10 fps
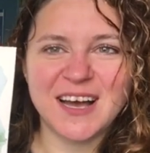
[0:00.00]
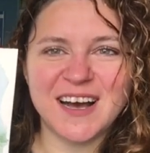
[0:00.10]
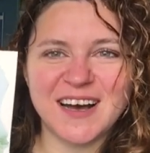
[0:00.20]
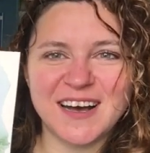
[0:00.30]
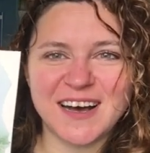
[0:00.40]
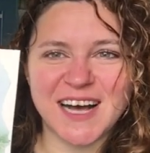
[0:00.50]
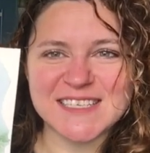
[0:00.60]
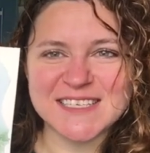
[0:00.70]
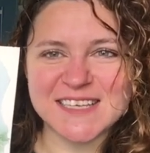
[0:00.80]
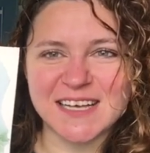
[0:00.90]
As
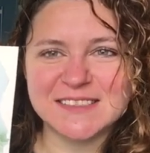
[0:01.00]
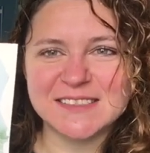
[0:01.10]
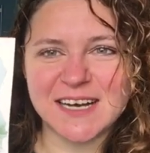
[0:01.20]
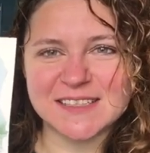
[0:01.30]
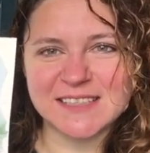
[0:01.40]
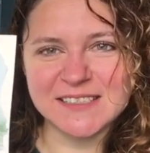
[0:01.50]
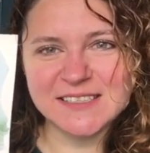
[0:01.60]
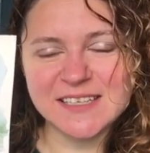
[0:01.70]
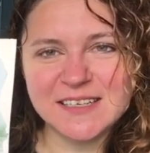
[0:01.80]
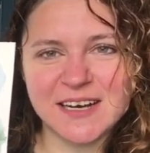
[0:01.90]
I said,
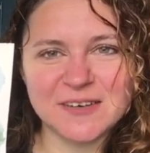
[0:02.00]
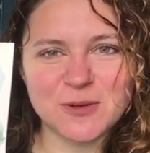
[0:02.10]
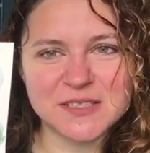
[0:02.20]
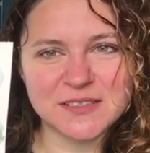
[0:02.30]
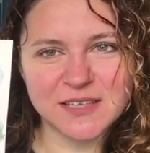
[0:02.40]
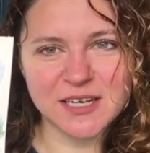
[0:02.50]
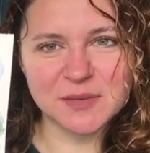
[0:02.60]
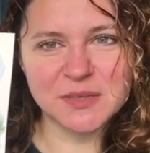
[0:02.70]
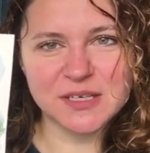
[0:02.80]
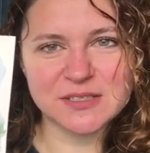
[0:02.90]
Artegna, I went there
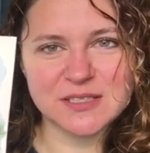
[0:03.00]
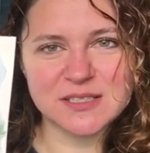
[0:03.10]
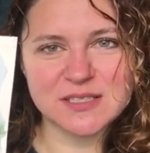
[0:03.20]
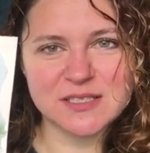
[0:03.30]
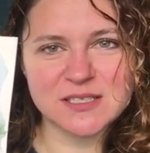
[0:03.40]
because